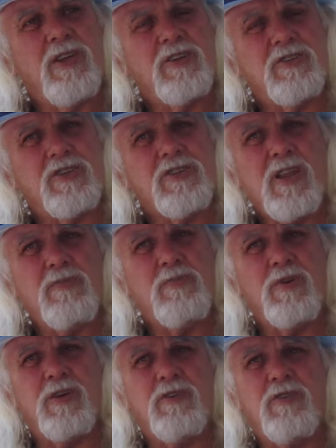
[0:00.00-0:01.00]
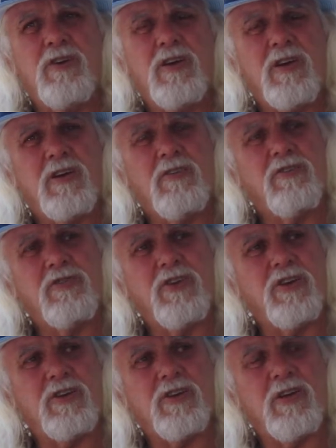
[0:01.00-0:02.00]
just let me
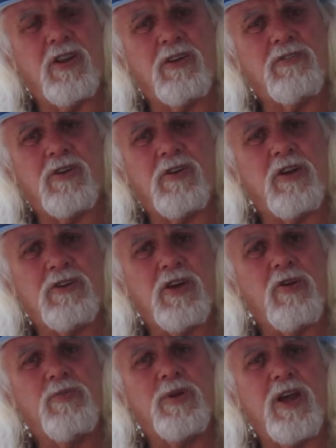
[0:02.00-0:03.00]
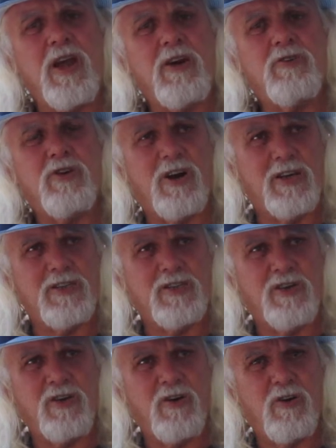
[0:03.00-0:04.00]
think, tell me how
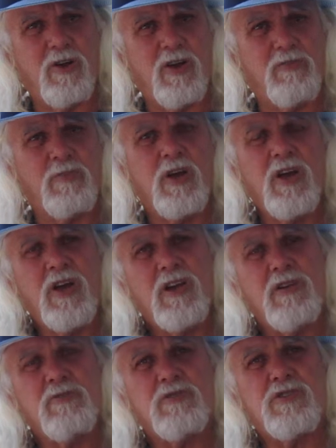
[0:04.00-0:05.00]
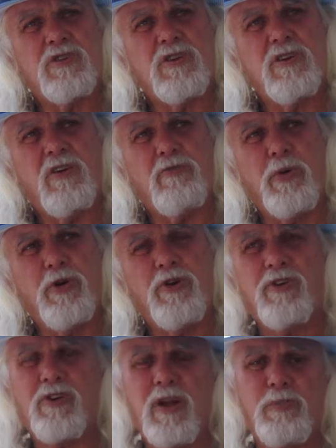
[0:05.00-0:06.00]
crazy I am. You'll see I've put
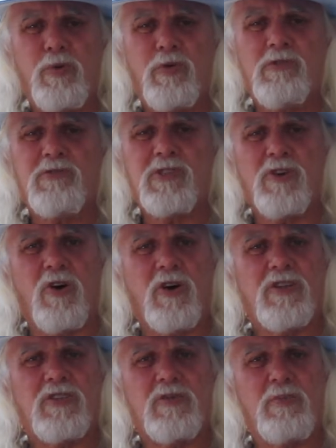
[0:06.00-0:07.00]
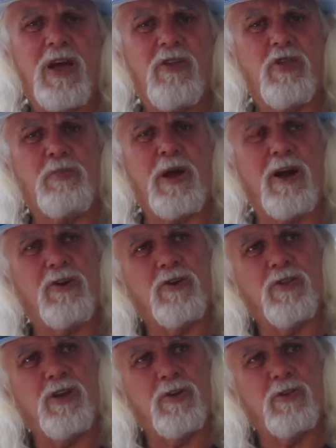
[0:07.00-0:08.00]
on a number of sites about the
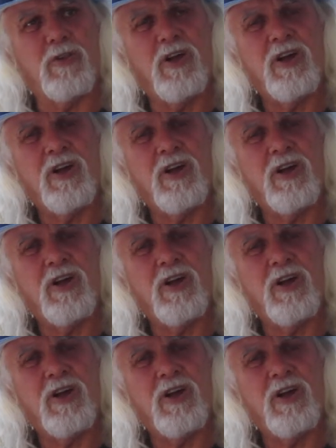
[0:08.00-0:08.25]
parallel